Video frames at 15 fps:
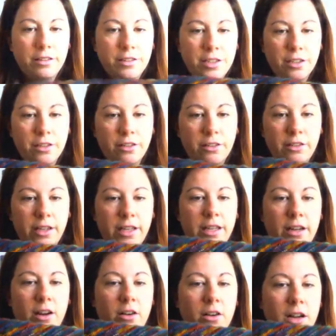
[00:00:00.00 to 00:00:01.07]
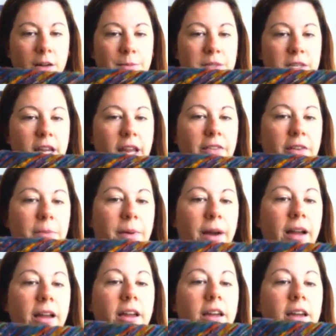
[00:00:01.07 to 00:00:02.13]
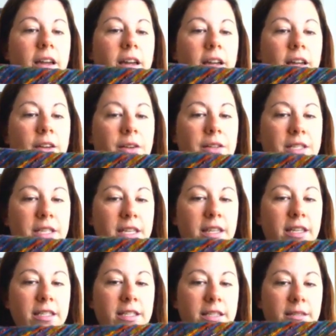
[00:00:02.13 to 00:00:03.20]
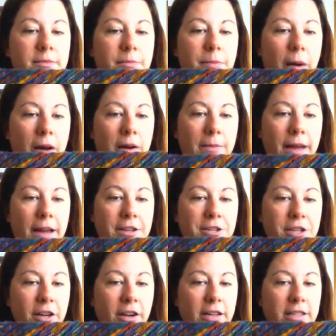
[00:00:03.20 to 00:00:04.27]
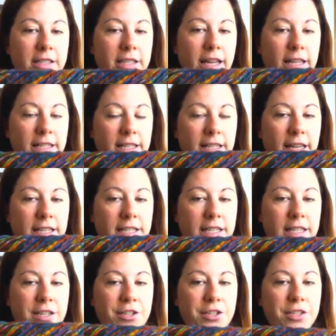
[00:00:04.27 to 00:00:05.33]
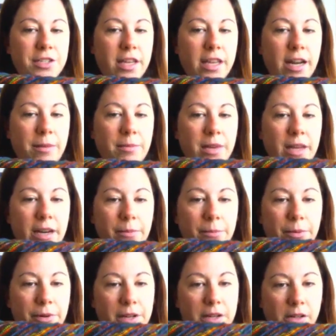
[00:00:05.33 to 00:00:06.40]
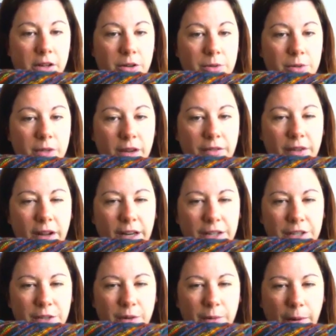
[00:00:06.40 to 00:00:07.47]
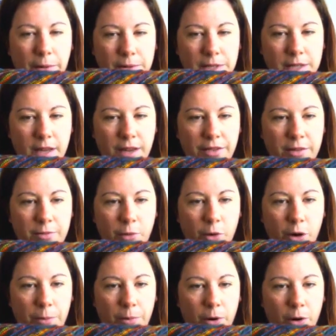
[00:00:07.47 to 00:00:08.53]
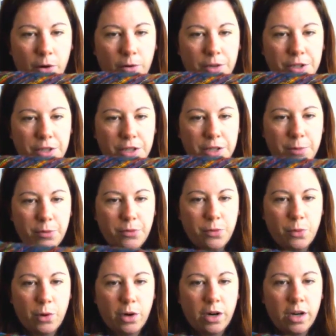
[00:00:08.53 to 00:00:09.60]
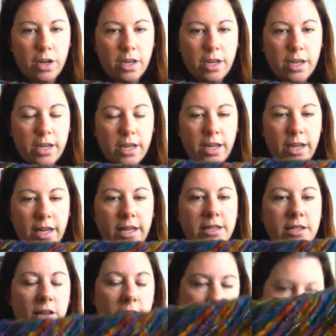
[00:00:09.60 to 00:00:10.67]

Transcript: until it all comes together. But you can see this bottom edge here has to get to 19 inches, and I'm getting pretty close. I've got to do about 7 more purl ridges before it's all